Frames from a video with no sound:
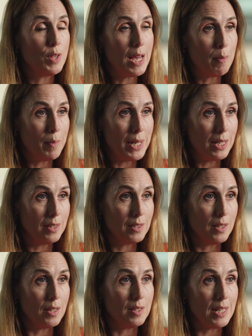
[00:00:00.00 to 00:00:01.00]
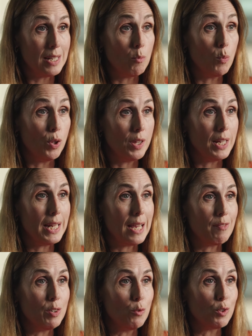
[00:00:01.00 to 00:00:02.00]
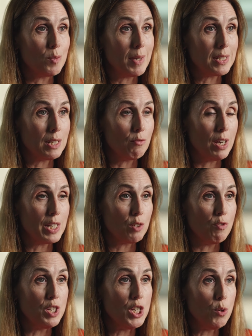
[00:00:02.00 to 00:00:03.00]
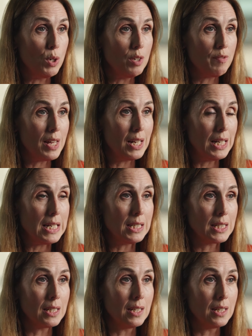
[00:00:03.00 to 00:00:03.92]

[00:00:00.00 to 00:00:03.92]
that means that the tenant will then have an automatic right to renewal of that lease.